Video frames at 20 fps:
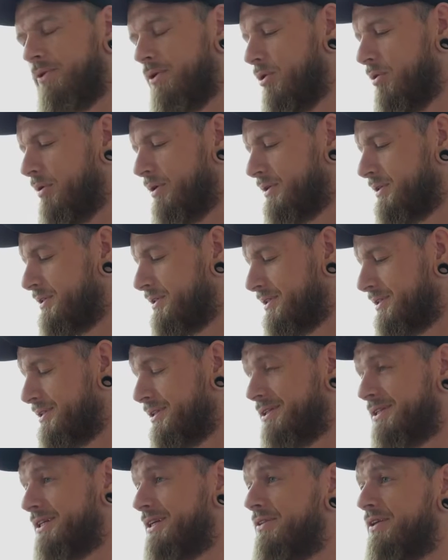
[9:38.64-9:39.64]
no one's
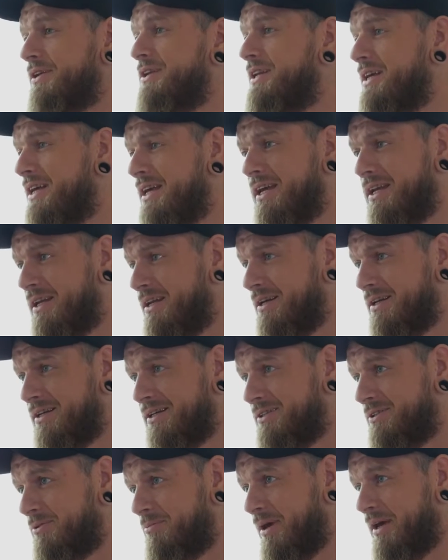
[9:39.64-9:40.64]
seen the need
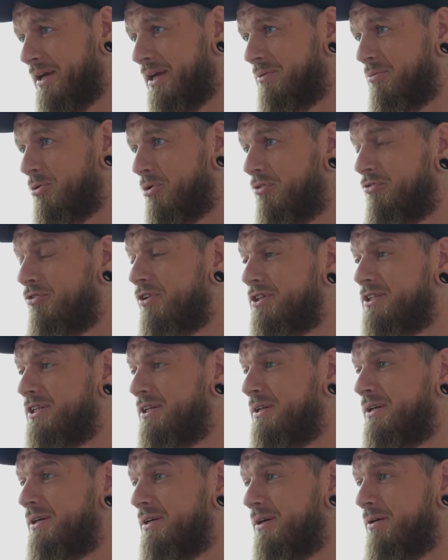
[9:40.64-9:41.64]
to make it more
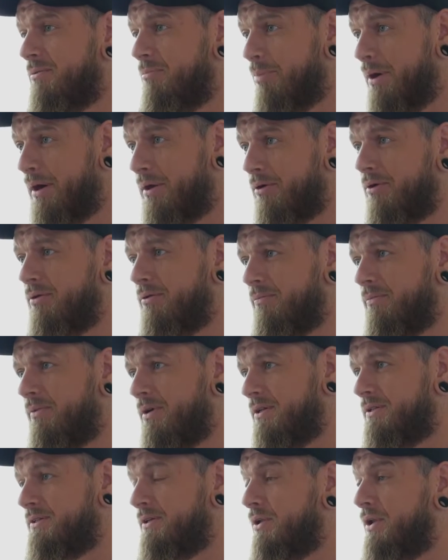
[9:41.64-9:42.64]
efficient and better
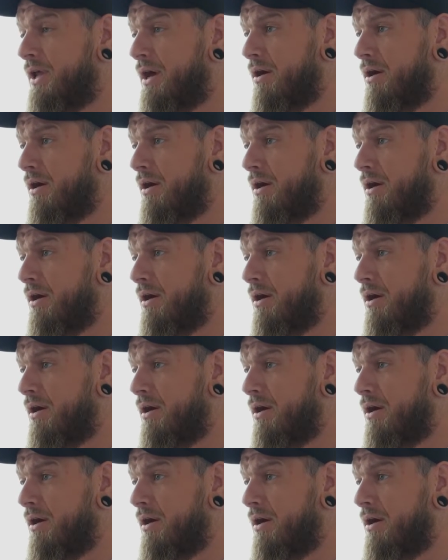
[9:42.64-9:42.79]
until hmm.